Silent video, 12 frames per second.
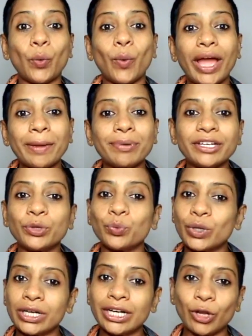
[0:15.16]

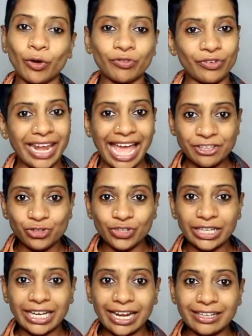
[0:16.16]
vibrant world of
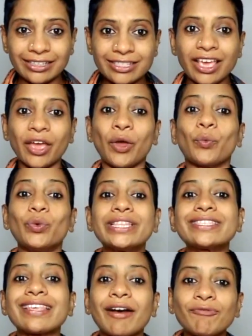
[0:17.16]
natural colors
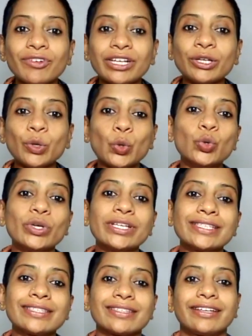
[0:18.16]
with someone who
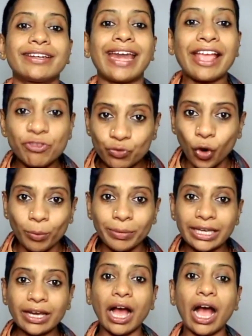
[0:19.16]
is
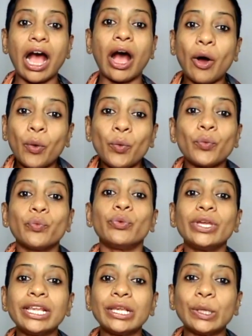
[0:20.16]
transforming how
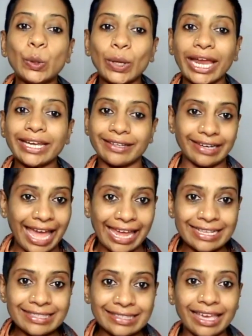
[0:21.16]
we look at
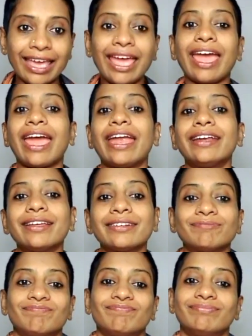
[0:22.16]
dyes
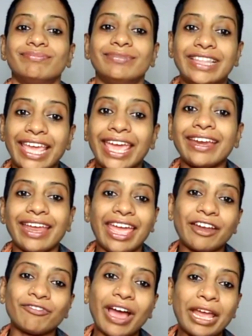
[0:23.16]
and their
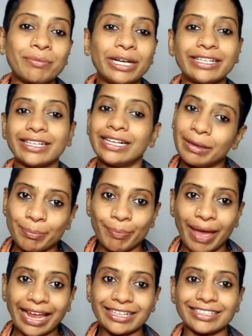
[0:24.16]
environmental
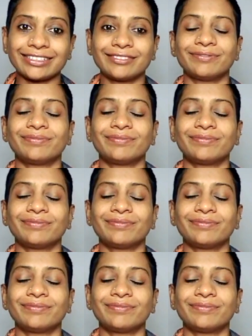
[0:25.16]
impact.